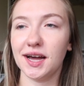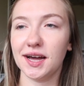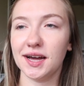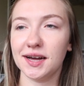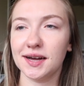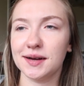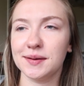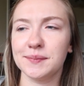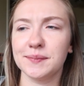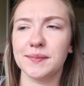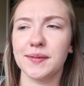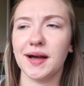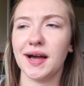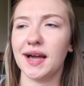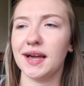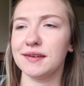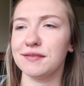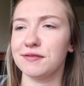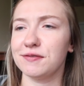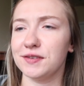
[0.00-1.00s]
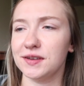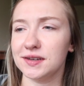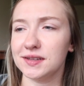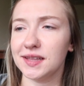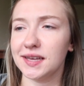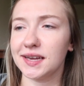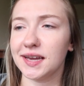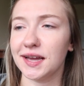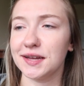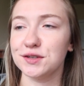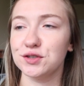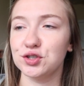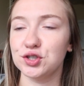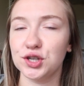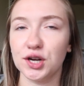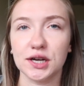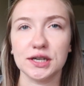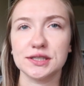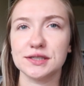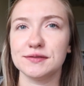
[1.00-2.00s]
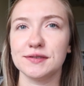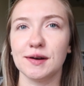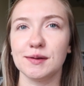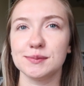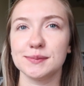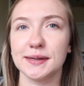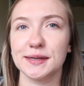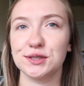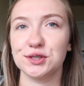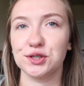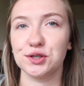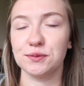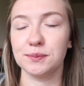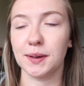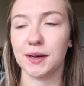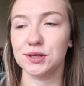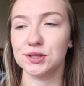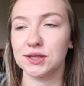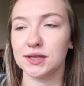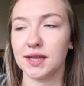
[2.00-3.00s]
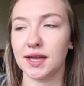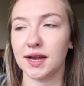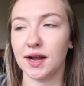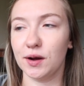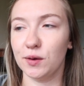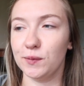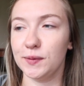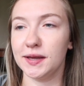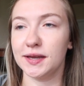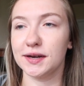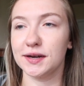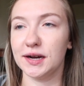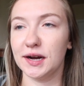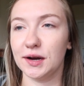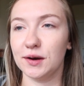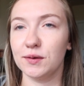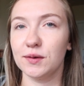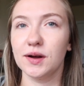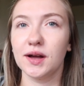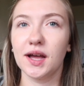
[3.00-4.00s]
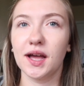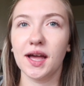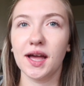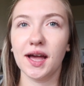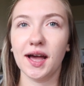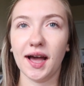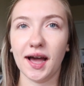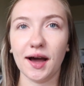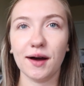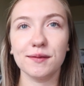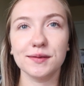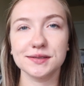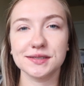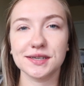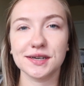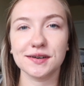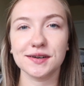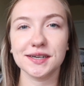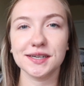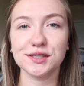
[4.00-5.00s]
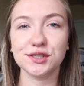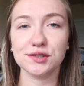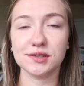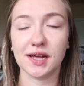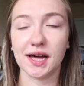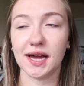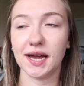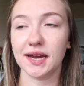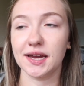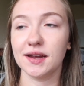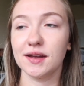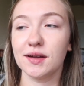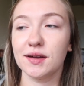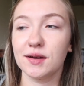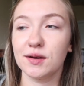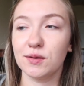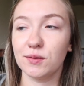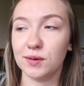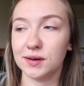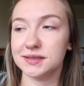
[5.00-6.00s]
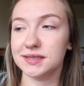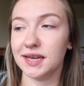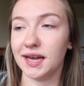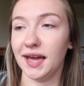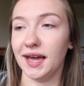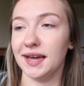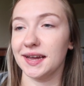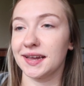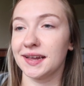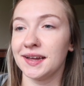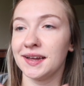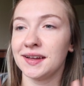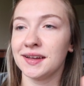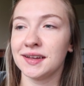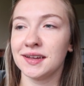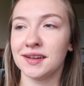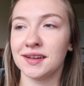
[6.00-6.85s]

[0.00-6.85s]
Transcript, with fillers: Um, I feel like I just filmed my June budget like a week ago. How is it already July? What the heck?